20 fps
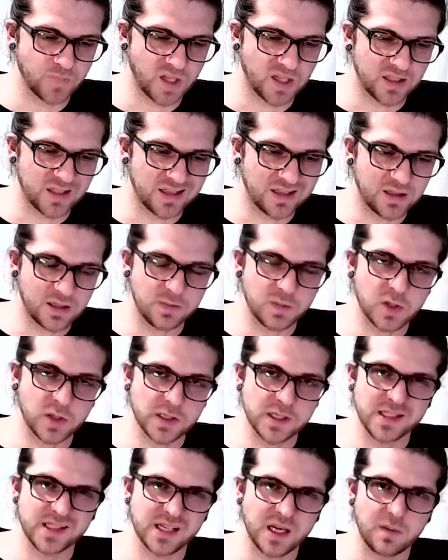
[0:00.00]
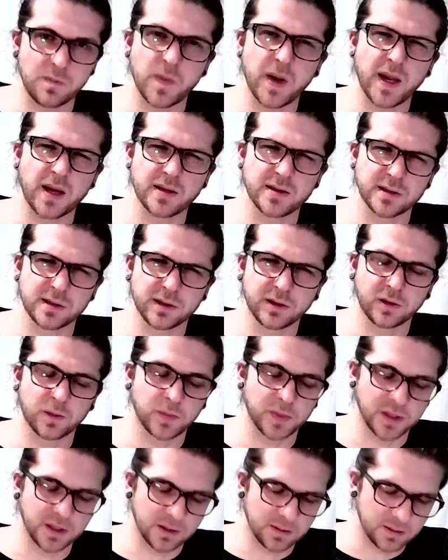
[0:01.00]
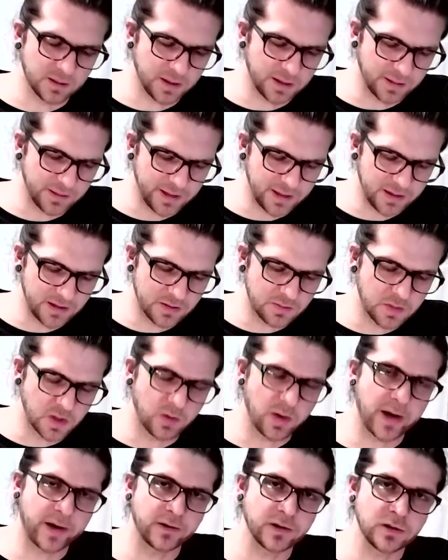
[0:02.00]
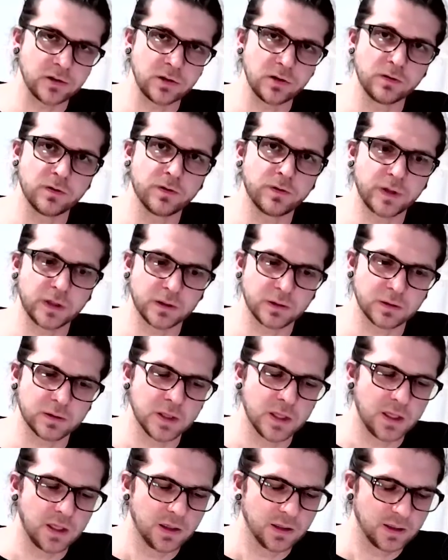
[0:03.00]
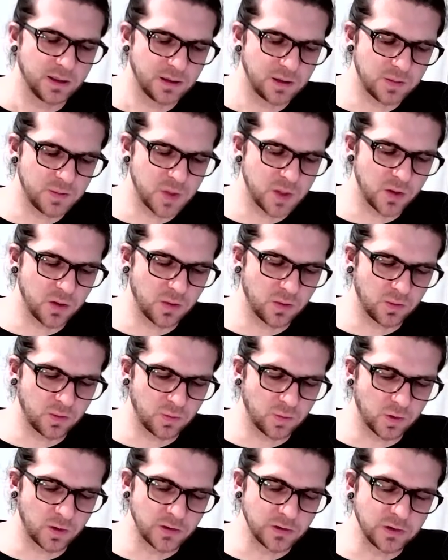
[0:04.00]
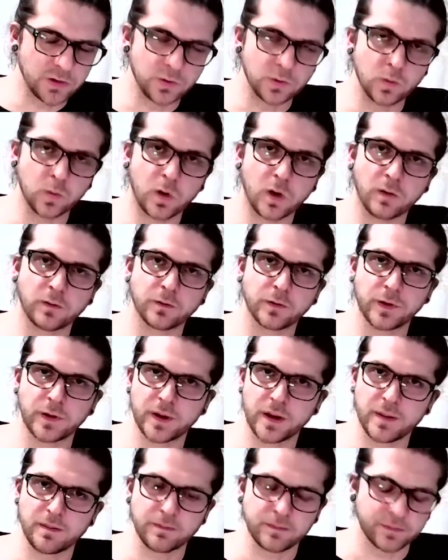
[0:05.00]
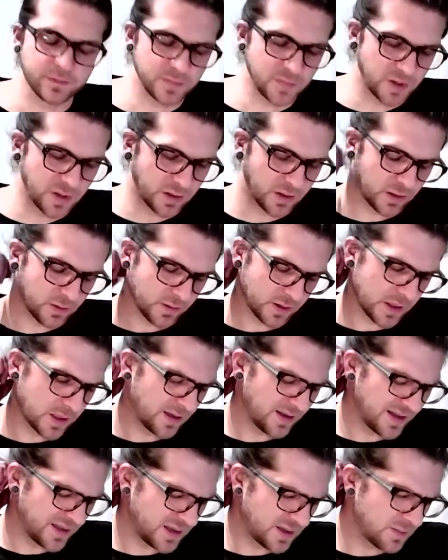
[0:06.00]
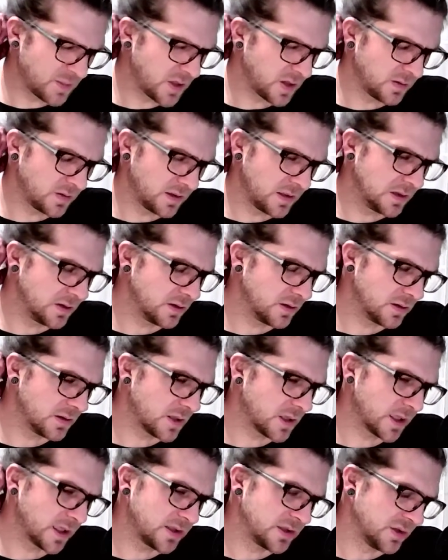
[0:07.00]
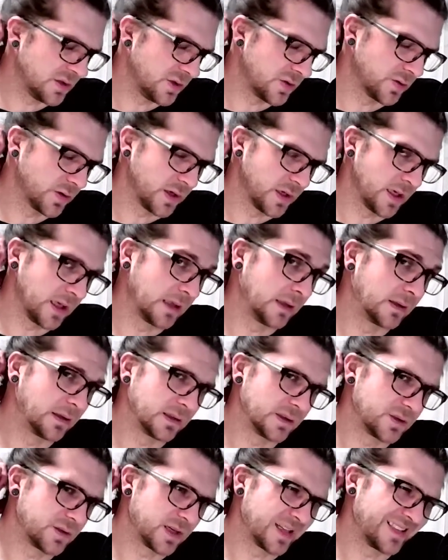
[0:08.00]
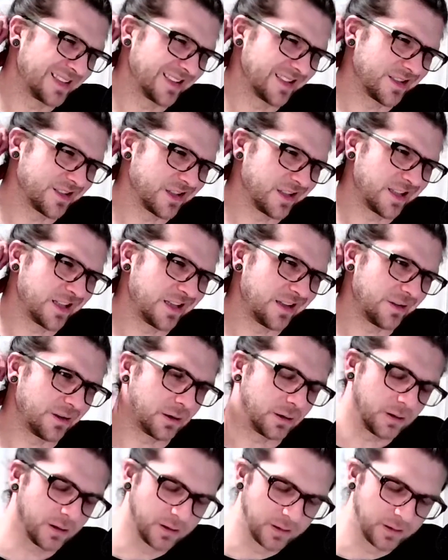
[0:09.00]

get them on the same page a little bit. Let, let them know how you feel. Let them know what you want for them, you know, and let them know that you're not enjoying this transition either.